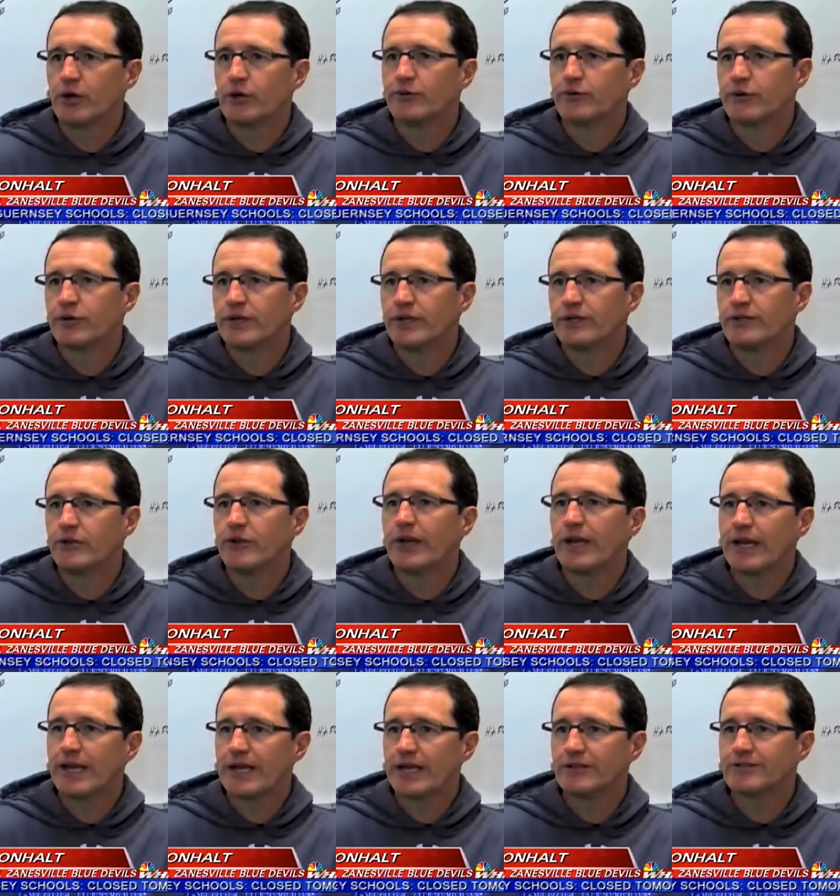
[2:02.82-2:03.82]
over into
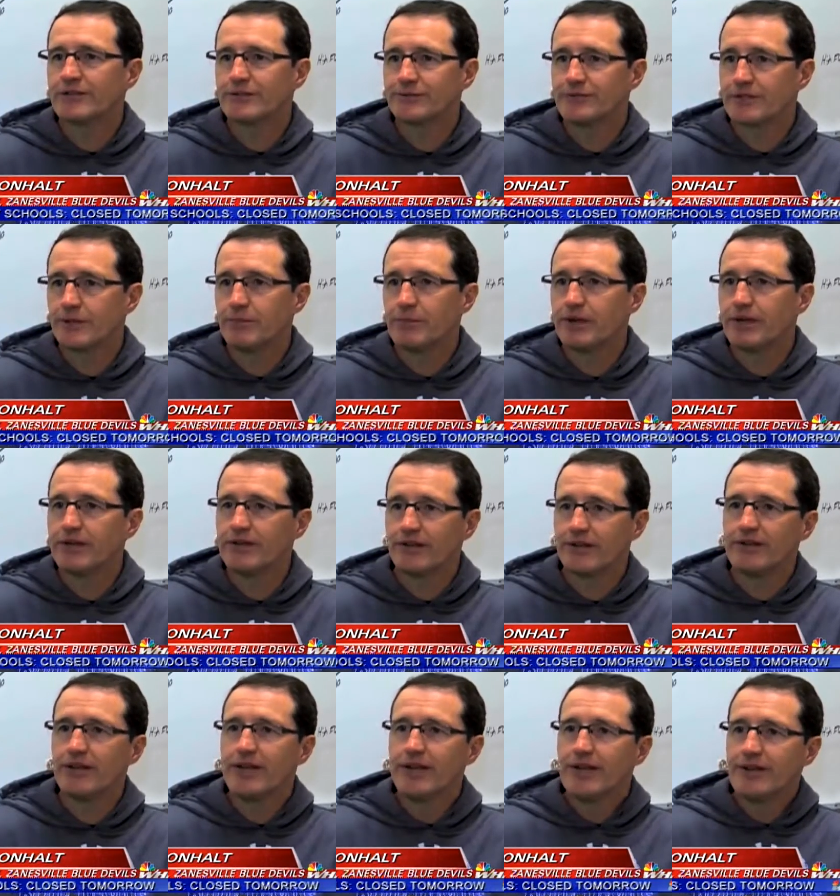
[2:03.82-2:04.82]
the hands of somebody
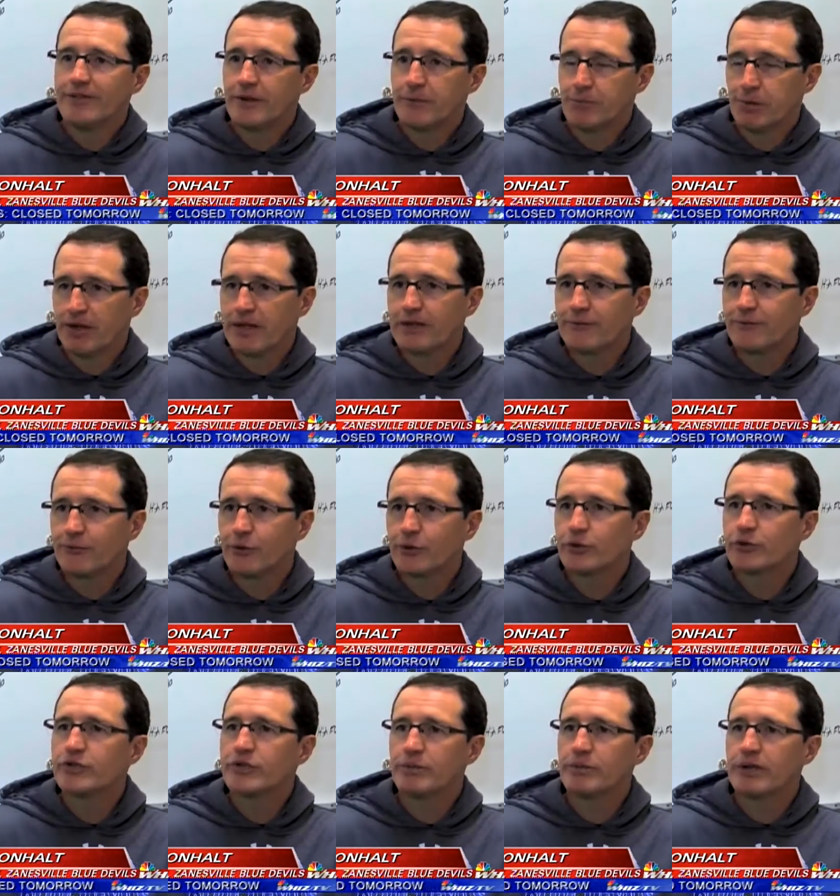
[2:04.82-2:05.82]
that played
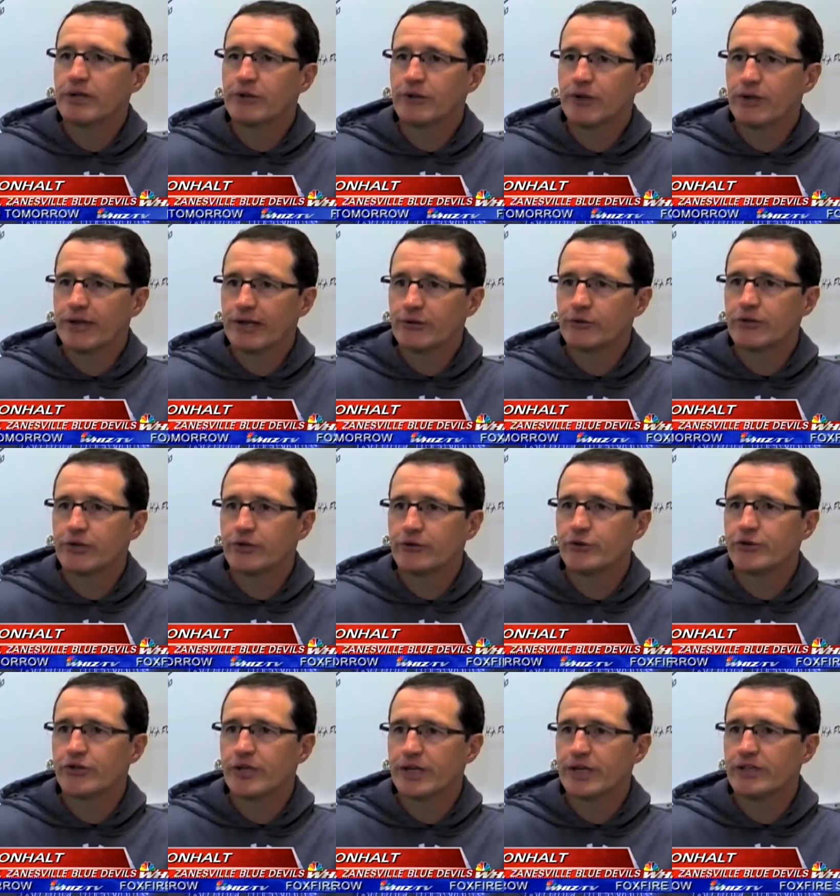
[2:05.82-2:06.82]
for you, somebody that
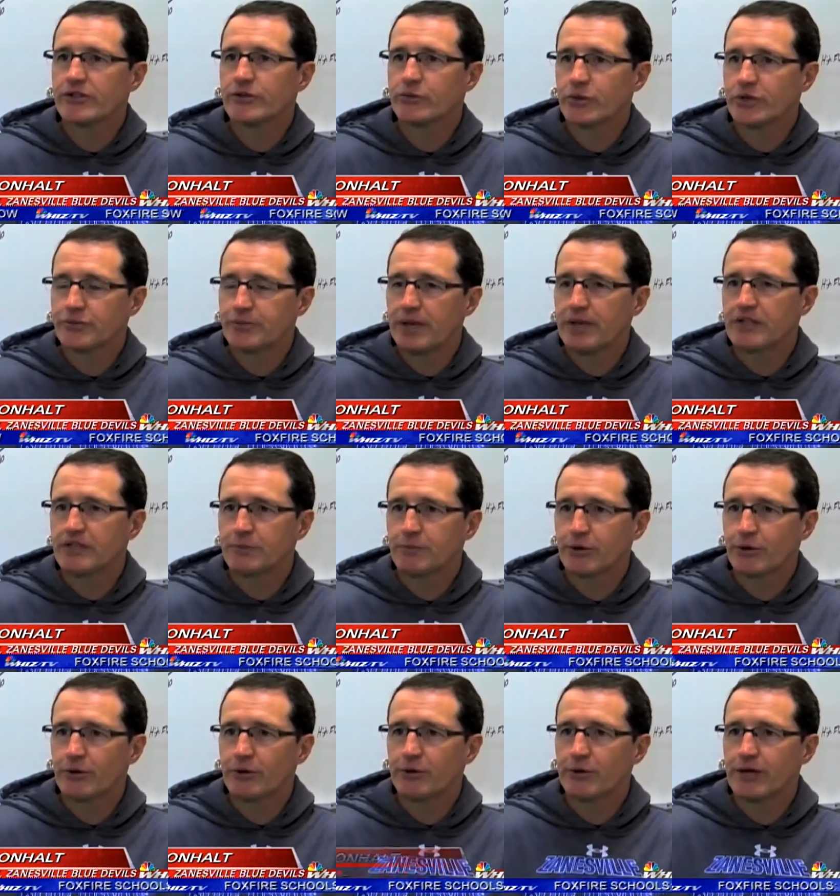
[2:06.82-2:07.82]
understands and respects
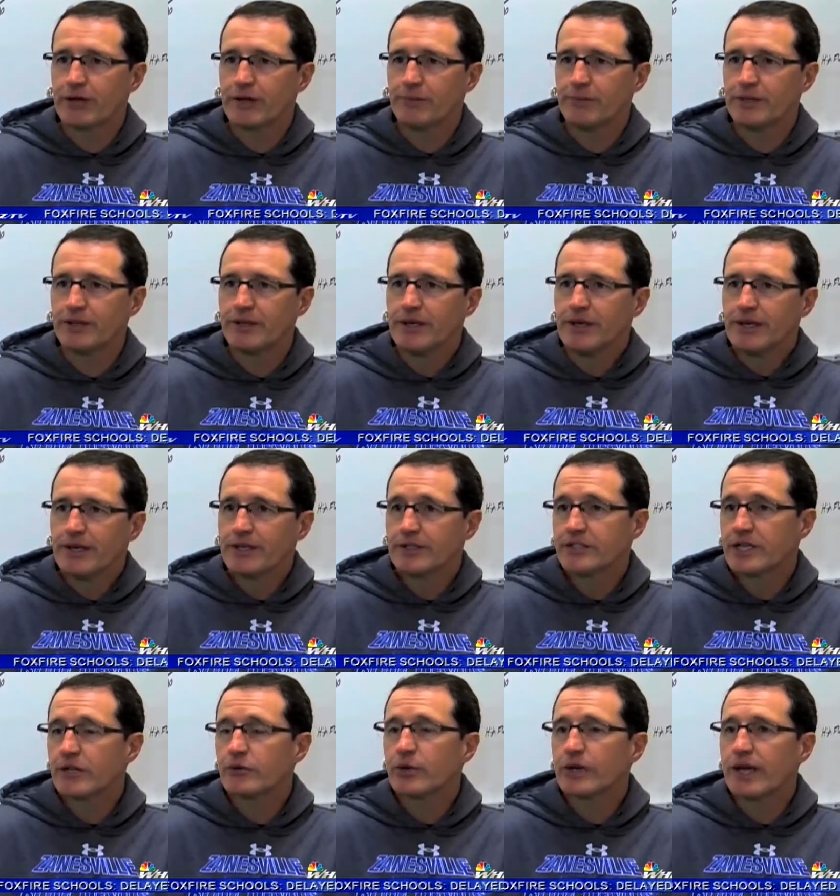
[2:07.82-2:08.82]
the program,
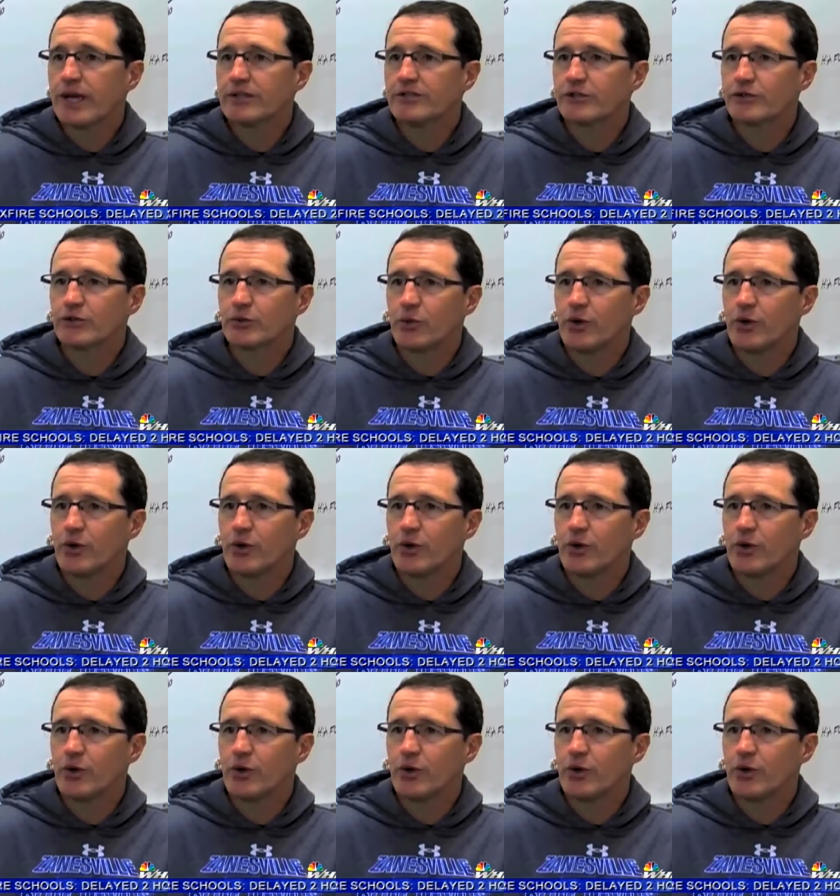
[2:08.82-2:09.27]
and Cedric has those